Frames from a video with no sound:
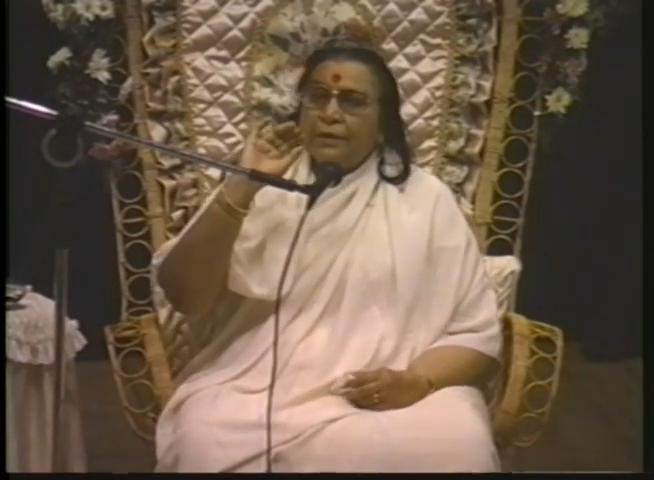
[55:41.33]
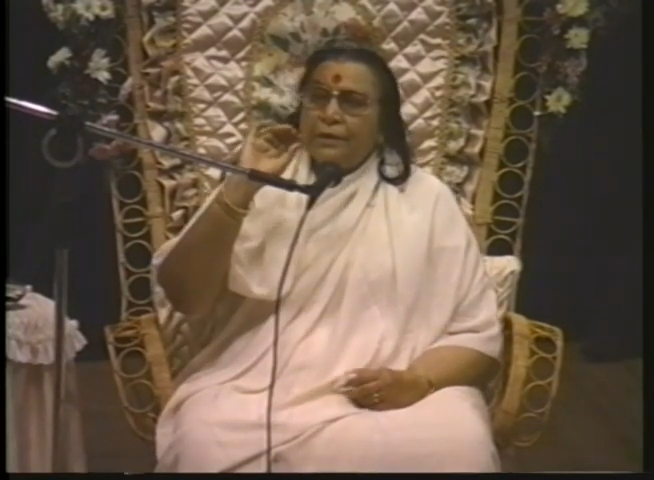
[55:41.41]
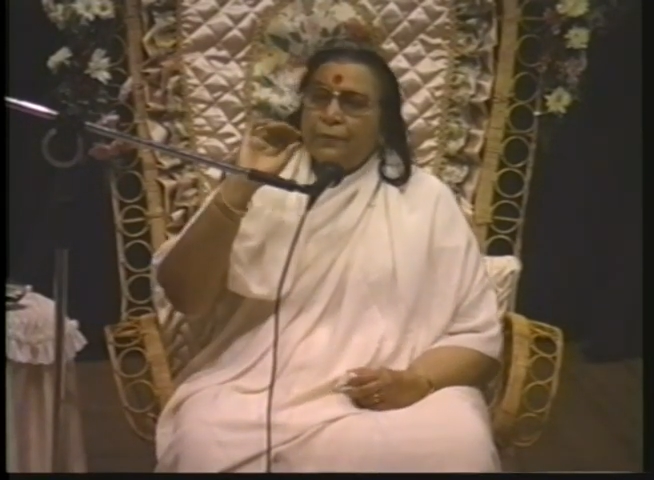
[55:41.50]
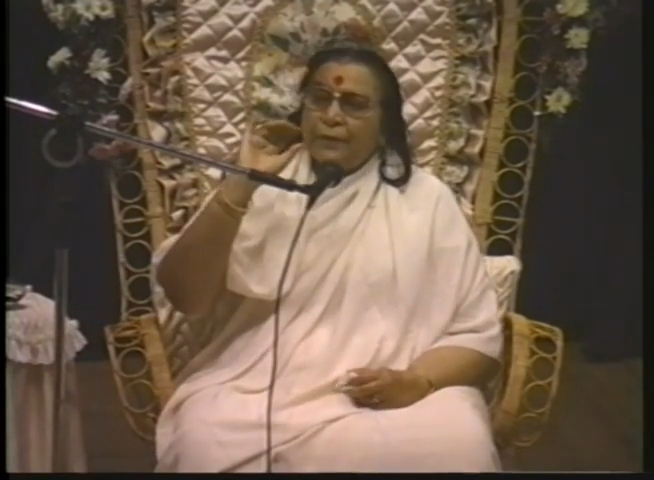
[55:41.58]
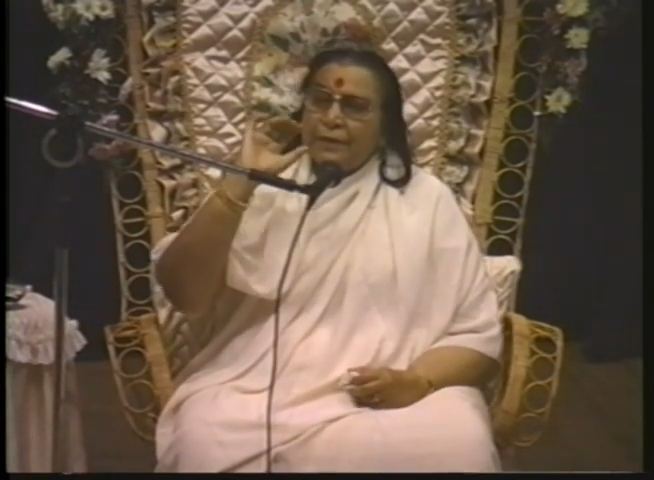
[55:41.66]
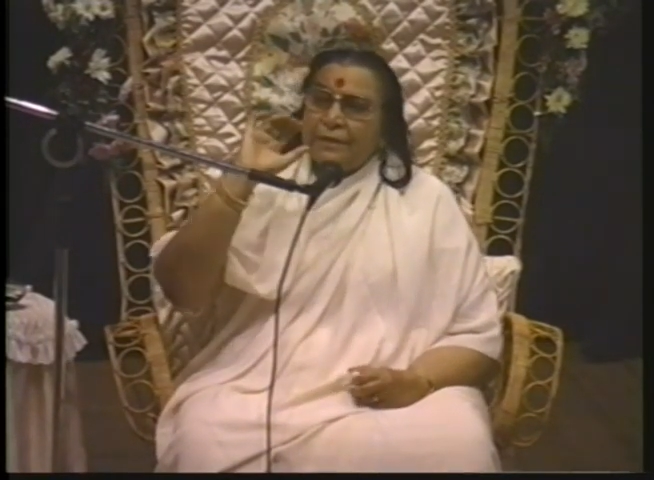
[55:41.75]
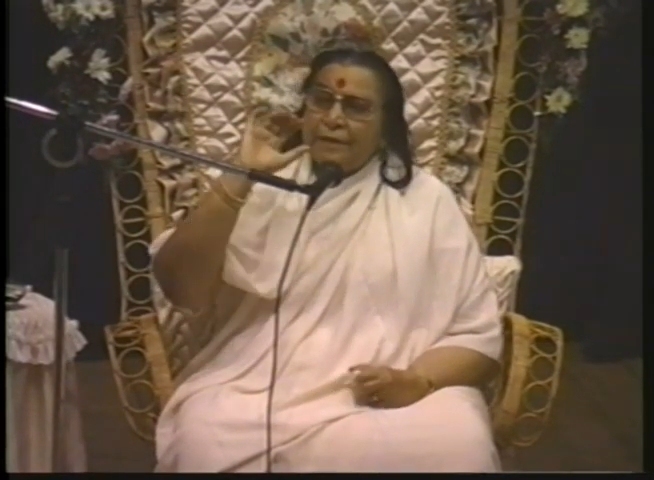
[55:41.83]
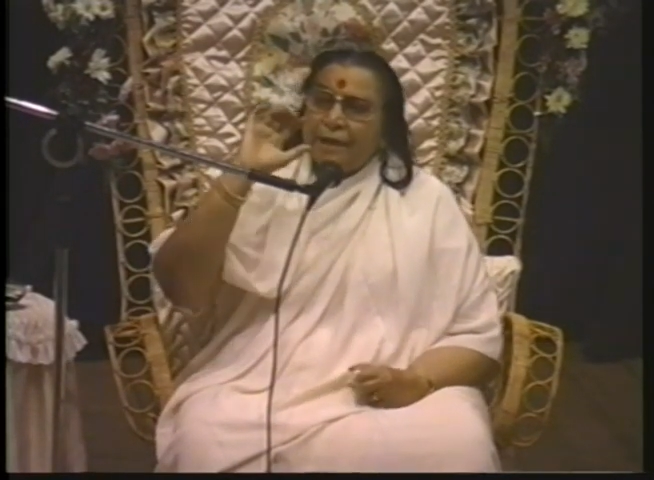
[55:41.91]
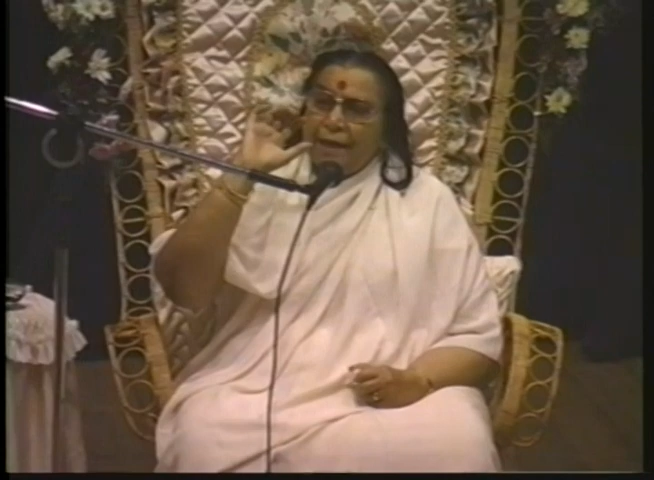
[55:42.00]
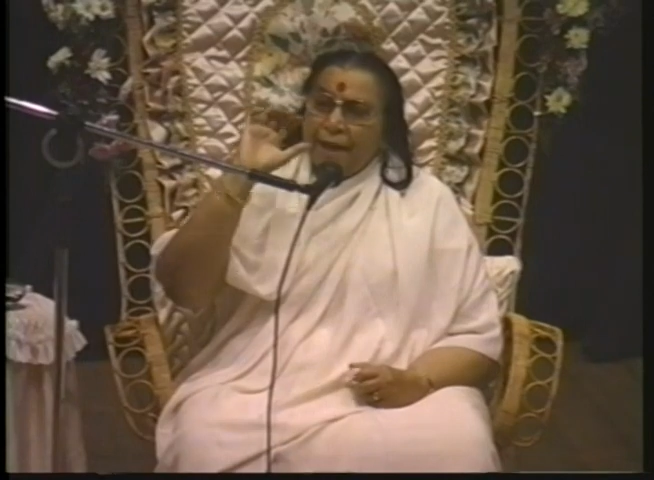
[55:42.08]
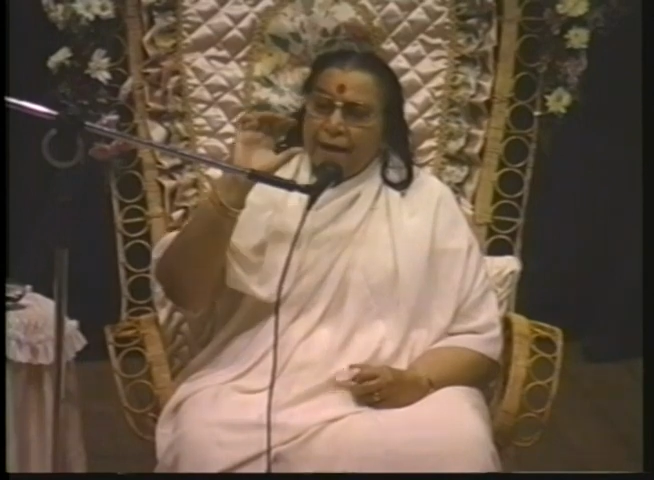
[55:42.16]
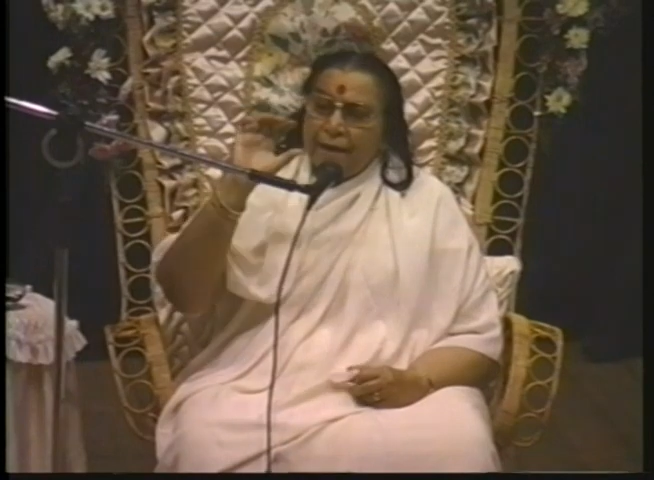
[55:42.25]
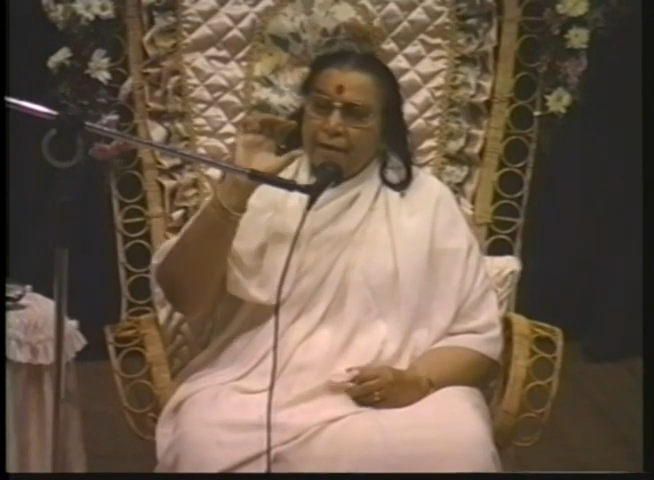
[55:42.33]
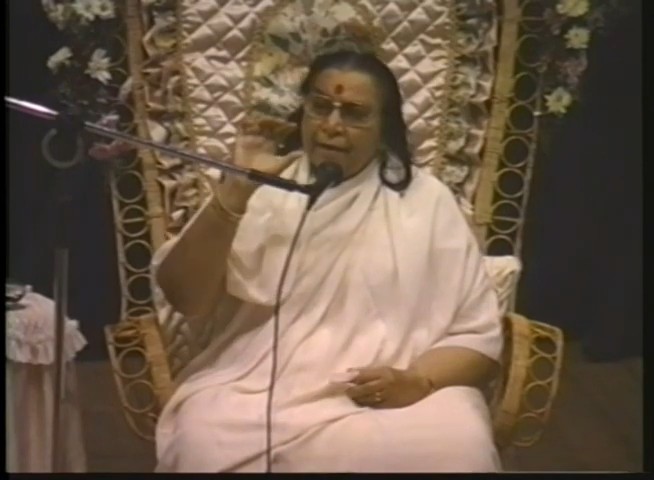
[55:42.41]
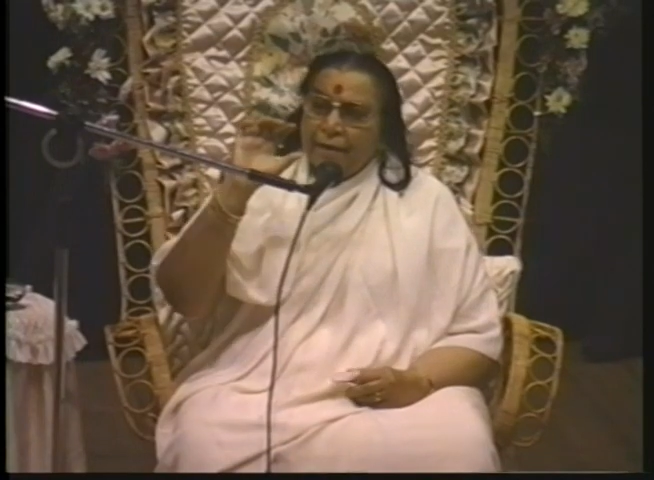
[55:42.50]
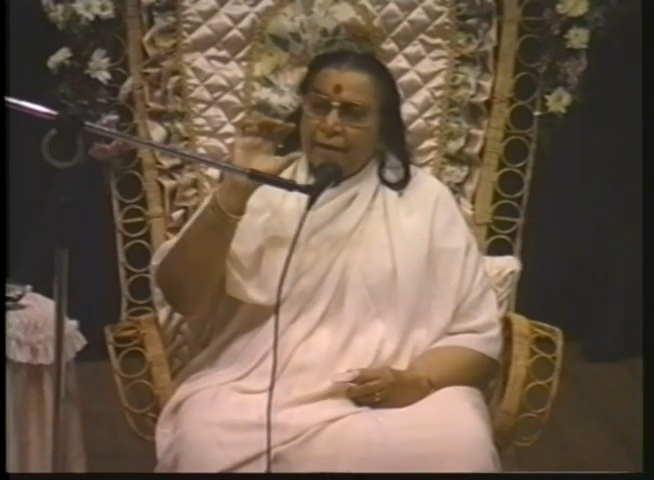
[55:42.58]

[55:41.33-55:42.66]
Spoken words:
first an egg